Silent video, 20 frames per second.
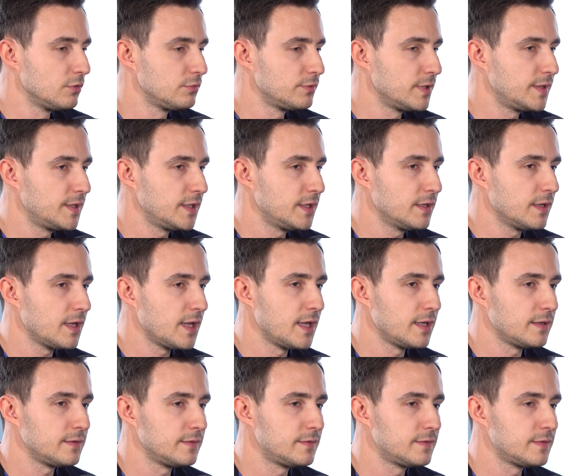already,
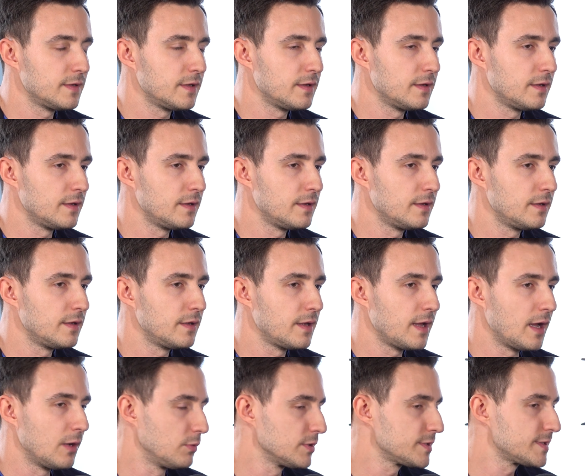and
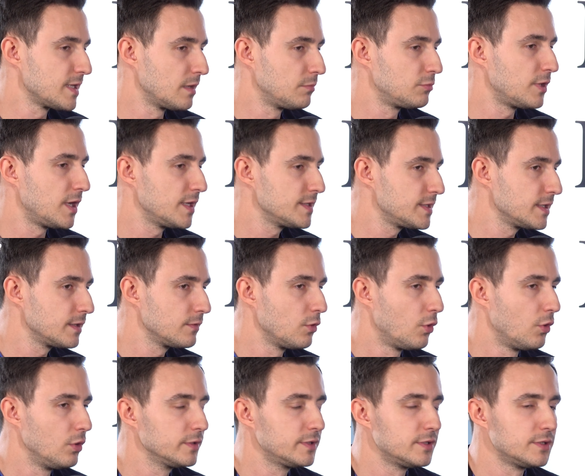I was summarizing
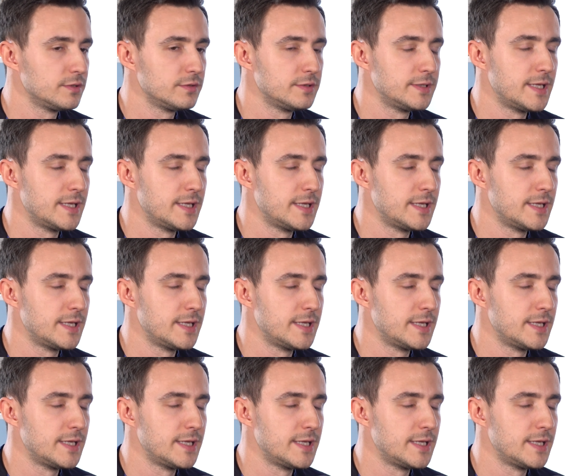all the